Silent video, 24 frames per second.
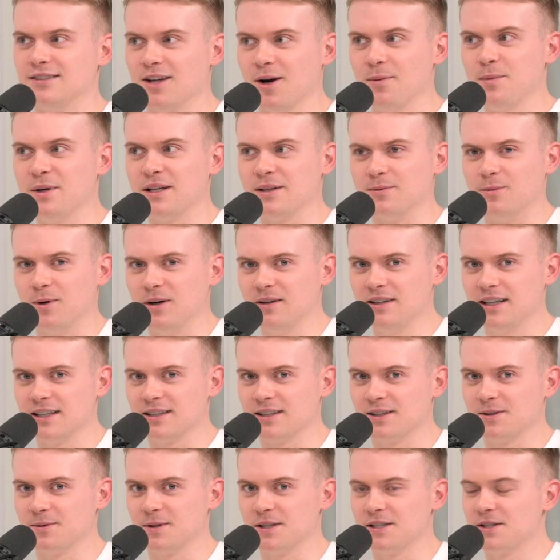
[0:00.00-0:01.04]
Nobody, what? I
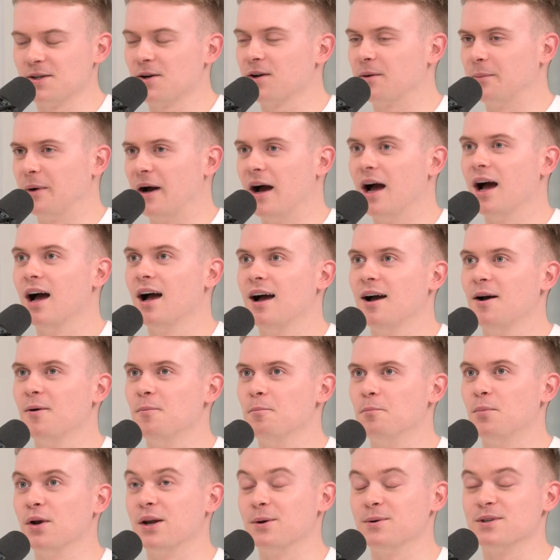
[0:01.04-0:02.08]
don't know what you're talking
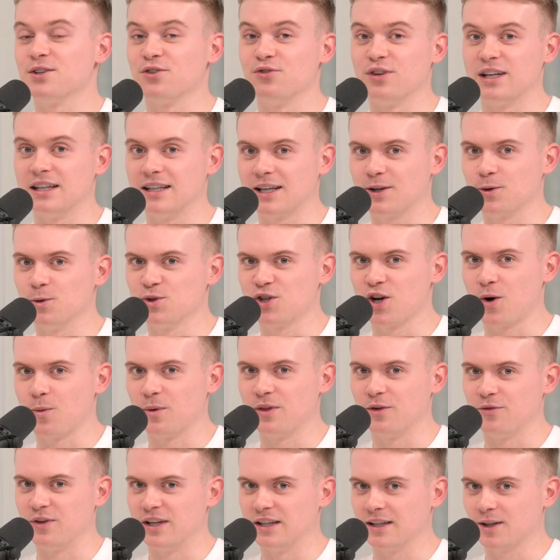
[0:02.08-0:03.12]
about. But it was a really cool show
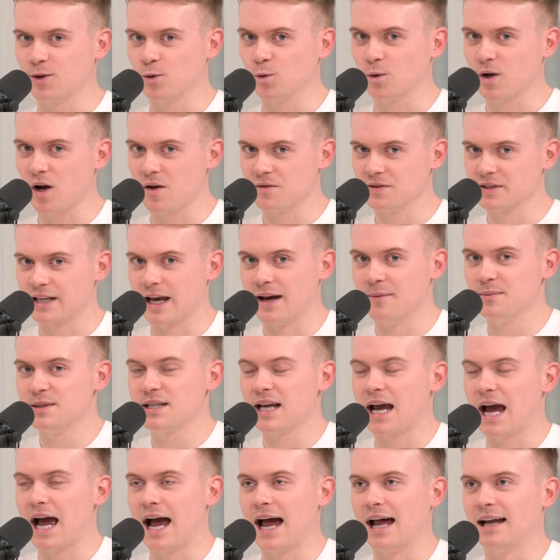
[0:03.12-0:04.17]
with a really cool
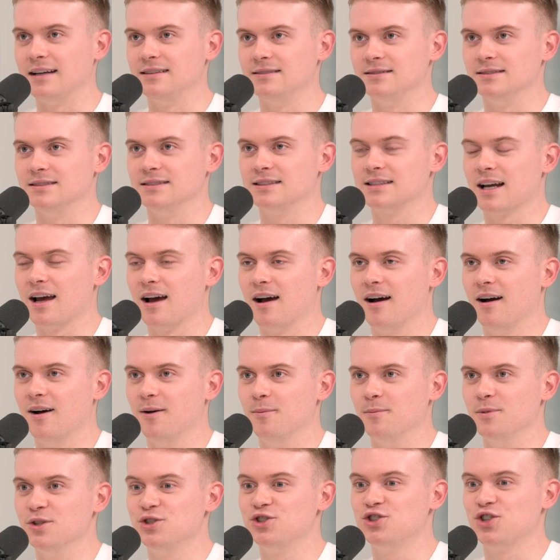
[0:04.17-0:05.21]
concept. And
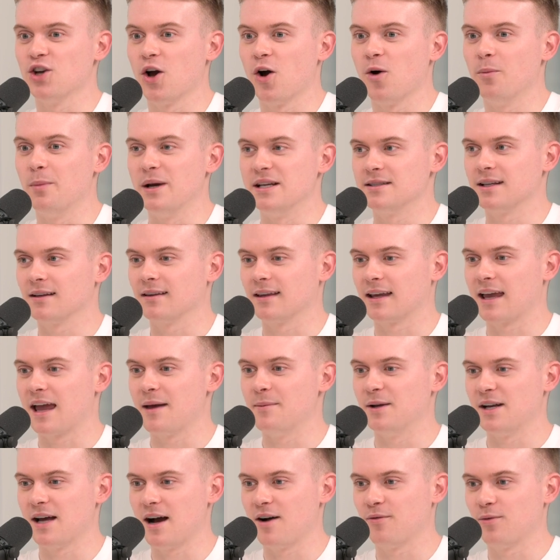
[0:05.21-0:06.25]
Joe basically
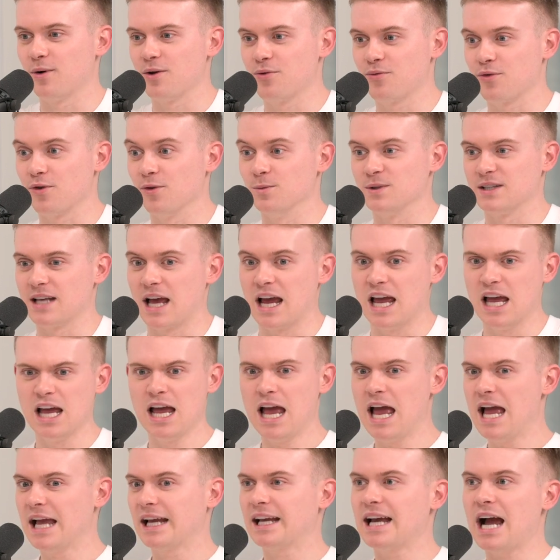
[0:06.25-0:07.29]
came in halfway through and was like,
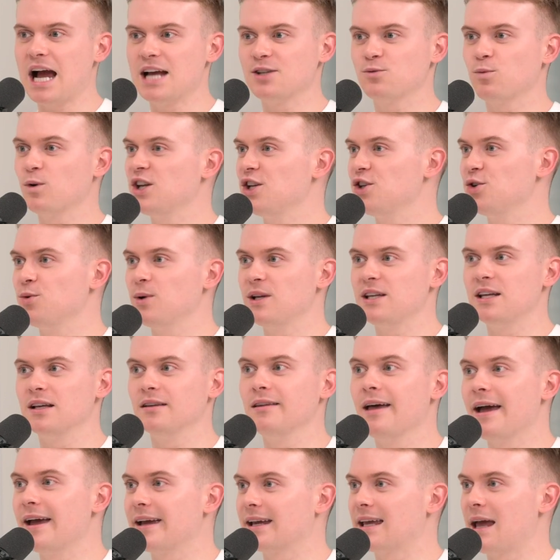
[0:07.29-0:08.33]
guys, what are you doing? You're
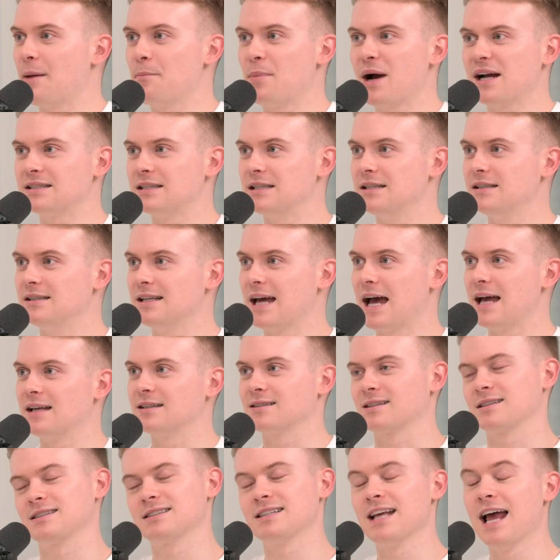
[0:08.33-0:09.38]
late. Get back to your
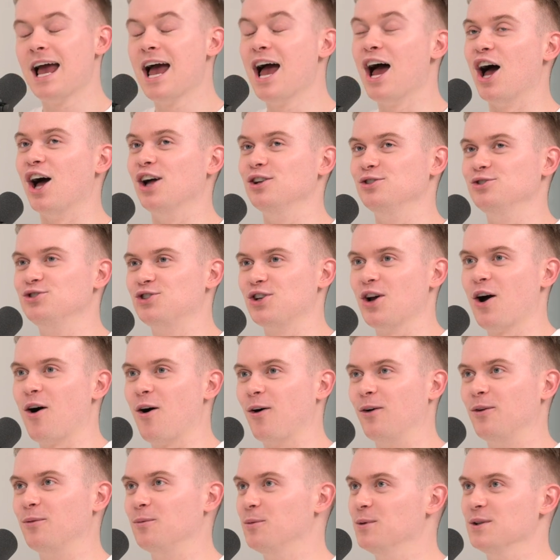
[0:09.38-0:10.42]
desks. And
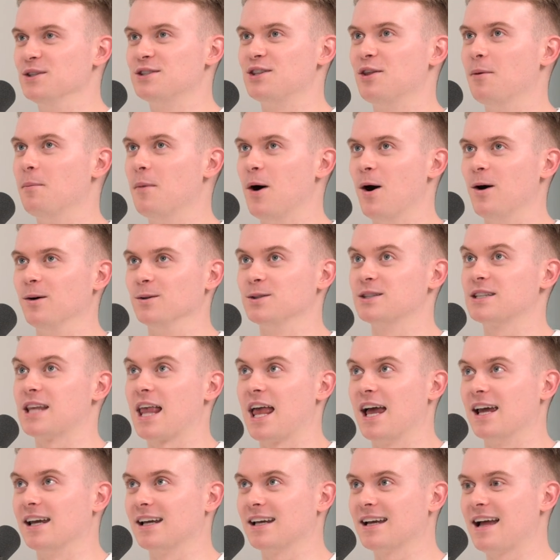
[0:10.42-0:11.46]
Joe was the most
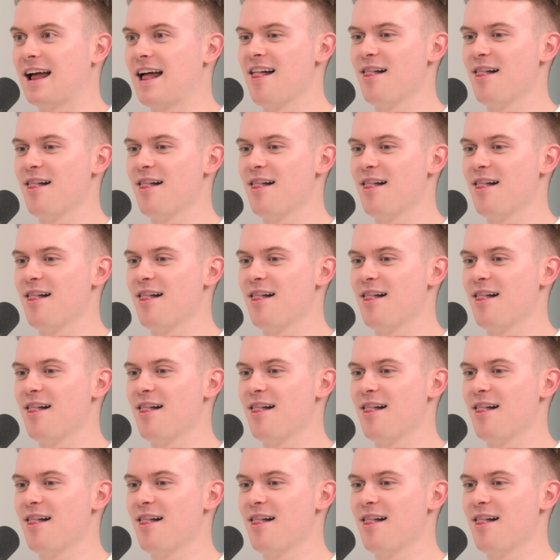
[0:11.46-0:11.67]
like...